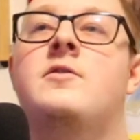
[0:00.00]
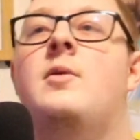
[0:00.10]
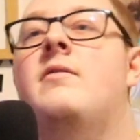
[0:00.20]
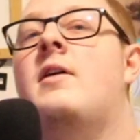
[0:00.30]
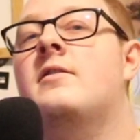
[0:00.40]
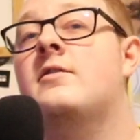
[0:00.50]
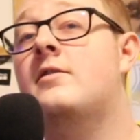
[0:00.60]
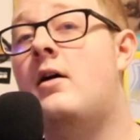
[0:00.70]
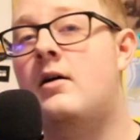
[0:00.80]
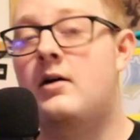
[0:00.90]
I
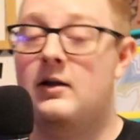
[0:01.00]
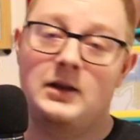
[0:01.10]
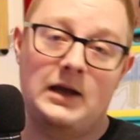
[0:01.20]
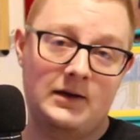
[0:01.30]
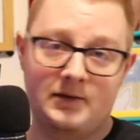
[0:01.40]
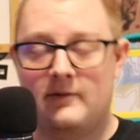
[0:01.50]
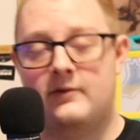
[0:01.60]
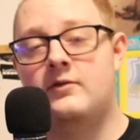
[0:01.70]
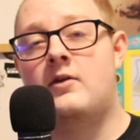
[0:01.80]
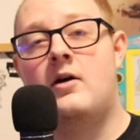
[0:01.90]
saw a like or a
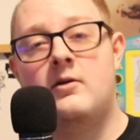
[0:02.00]
sub